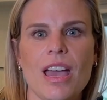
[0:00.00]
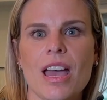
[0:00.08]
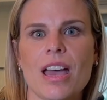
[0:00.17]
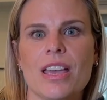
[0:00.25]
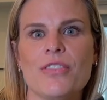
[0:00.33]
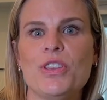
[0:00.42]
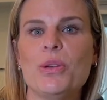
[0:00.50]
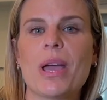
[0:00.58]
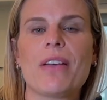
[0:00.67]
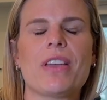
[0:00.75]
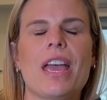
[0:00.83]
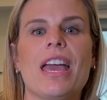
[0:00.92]
If you
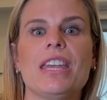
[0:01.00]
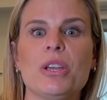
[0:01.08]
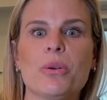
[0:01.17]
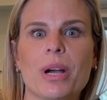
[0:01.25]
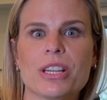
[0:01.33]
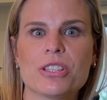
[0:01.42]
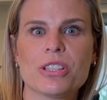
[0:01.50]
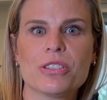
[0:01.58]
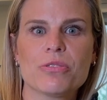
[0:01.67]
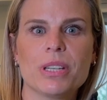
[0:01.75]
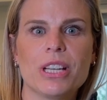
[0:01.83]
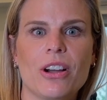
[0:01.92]
have any
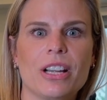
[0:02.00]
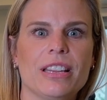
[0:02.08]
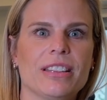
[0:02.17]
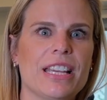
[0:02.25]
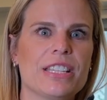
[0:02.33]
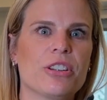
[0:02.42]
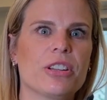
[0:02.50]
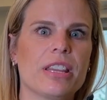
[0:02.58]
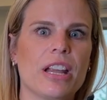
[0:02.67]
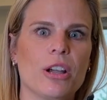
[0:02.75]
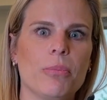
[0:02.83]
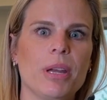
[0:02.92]
questions regarding laser
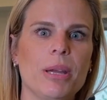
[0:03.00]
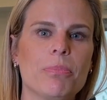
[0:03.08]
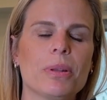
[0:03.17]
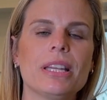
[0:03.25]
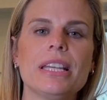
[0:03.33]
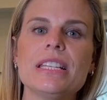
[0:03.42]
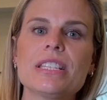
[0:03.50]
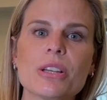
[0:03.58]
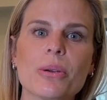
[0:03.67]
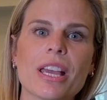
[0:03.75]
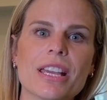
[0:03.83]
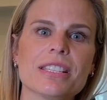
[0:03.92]
therapy, please
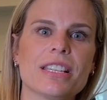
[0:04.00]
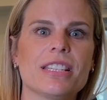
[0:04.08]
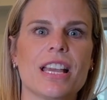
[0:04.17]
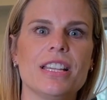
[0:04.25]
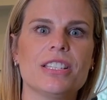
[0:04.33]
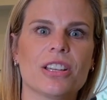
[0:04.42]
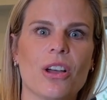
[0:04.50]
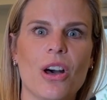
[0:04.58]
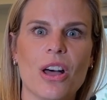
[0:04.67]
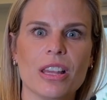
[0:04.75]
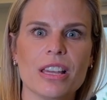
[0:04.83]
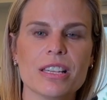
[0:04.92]
don't hesitate to
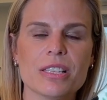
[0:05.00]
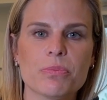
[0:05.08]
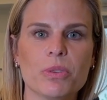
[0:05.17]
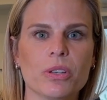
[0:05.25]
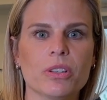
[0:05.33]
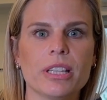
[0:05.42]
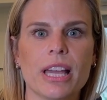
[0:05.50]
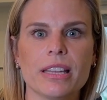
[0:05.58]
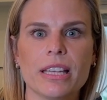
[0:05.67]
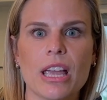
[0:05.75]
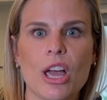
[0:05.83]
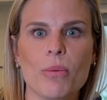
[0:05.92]
call us. We'll
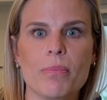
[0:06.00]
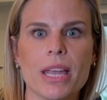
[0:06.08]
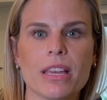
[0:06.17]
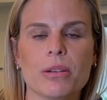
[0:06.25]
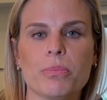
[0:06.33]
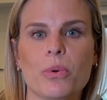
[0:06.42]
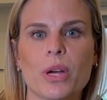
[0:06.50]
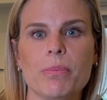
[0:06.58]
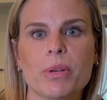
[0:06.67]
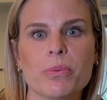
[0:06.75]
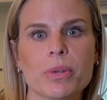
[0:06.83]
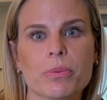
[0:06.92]
gladly help make an
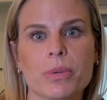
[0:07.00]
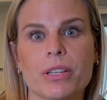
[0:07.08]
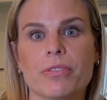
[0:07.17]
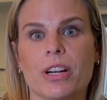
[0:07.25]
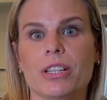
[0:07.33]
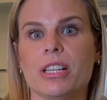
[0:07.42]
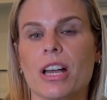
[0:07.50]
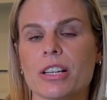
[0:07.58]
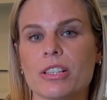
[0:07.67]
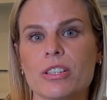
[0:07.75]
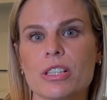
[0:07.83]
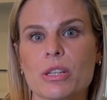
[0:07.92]
appointment with one of our
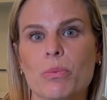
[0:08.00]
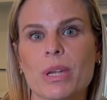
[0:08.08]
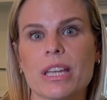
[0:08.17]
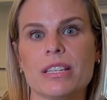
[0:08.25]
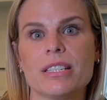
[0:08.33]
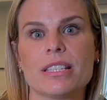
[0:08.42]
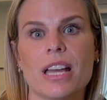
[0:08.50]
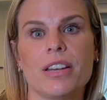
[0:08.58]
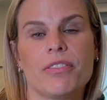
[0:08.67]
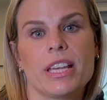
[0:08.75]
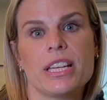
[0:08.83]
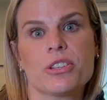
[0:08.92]
doctors, and we can decide
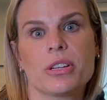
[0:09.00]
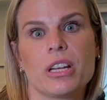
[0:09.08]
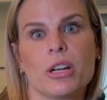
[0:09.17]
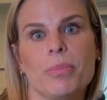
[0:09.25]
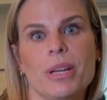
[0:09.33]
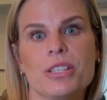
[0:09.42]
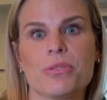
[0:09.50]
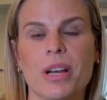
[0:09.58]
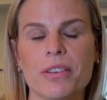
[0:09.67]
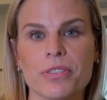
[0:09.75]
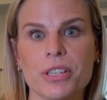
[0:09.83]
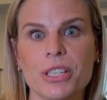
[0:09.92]
if laser therapy is
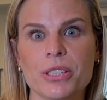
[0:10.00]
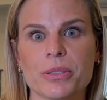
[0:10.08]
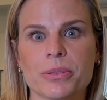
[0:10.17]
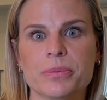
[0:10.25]
right for you.